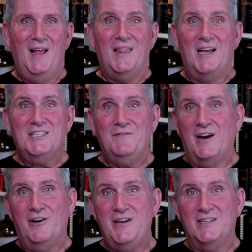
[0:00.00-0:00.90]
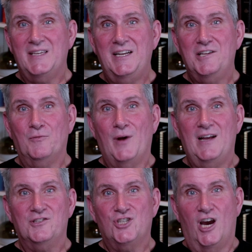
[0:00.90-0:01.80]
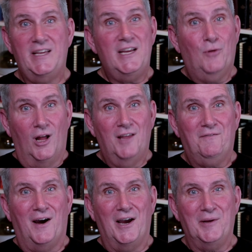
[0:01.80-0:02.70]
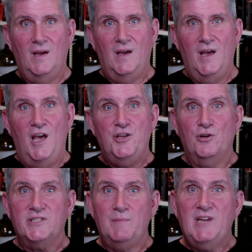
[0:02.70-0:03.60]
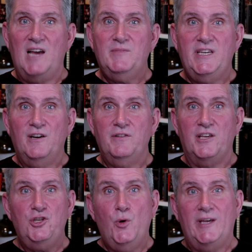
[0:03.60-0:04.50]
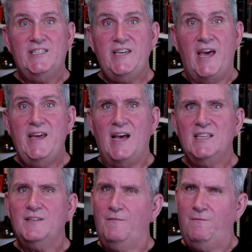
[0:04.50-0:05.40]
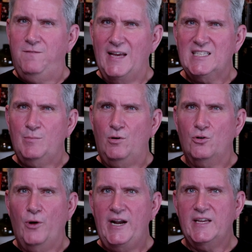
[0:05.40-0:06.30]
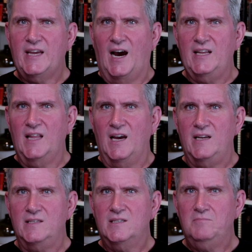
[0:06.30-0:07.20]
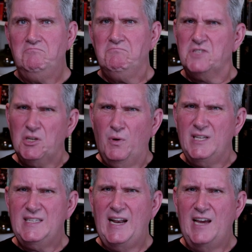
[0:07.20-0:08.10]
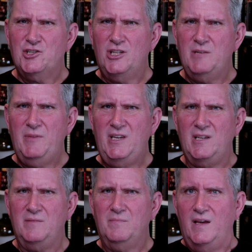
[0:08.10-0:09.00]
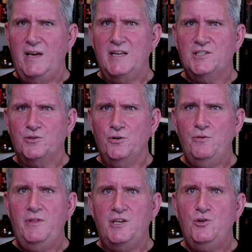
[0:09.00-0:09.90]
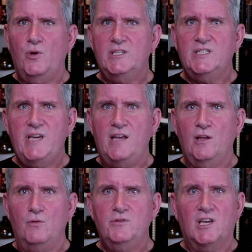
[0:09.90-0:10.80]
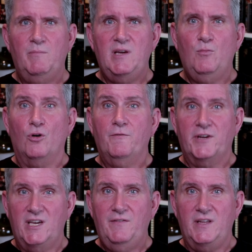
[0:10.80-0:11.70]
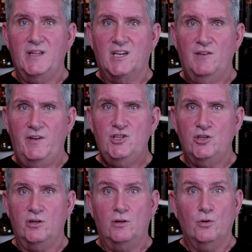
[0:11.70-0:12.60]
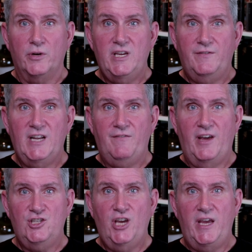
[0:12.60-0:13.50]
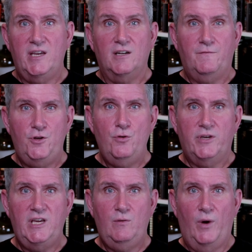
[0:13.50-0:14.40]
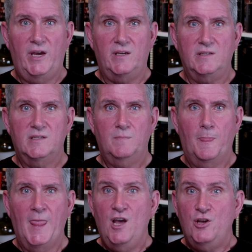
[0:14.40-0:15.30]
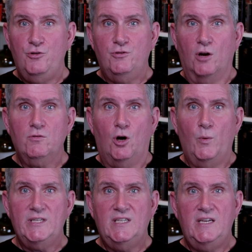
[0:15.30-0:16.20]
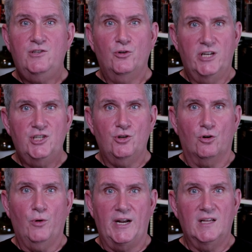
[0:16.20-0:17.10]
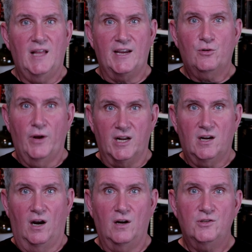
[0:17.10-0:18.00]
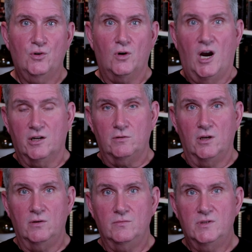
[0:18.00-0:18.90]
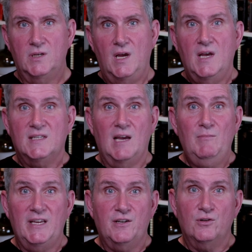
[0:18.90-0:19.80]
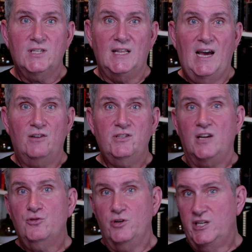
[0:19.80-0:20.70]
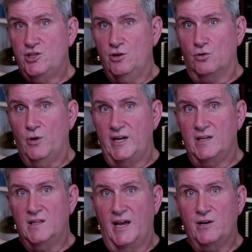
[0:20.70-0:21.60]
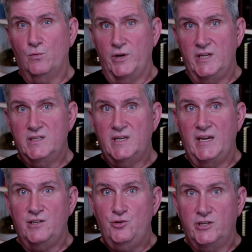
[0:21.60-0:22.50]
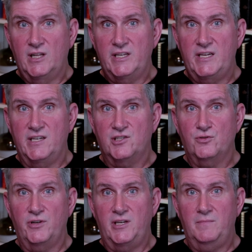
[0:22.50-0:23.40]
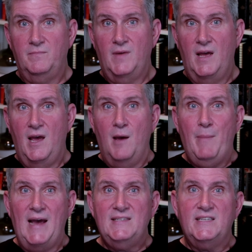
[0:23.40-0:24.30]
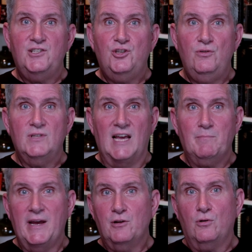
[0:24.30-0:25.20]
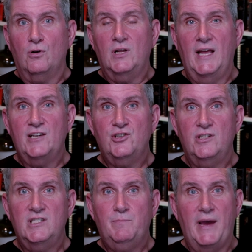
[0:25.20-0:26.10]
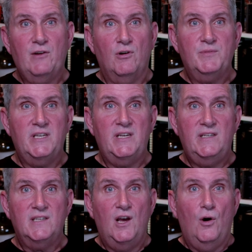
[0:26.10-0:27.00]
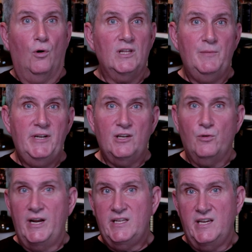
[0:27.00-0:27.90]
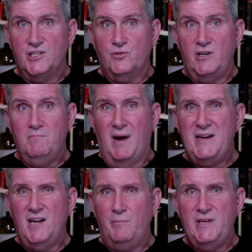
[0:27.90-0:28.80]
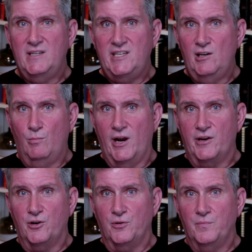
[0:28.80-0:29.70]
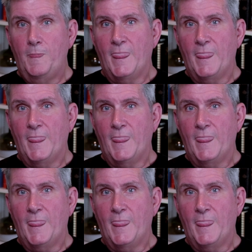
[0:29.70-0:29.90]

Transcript: Lots of areas in and around Shawnee qualify. You'll sometimes hear that USDA has flexible credit guidelines. So what does that actually mean? It's true that USDA loans can be more forgiving than conventional or even FHA in a few key ways. You don't always need traditional credit like credit cards or auto loans. Some lenders allow non-traditional credit like rent and utility history. Past issues like medical collections, bankruptcies, or limited credit history might not be a deal breaker.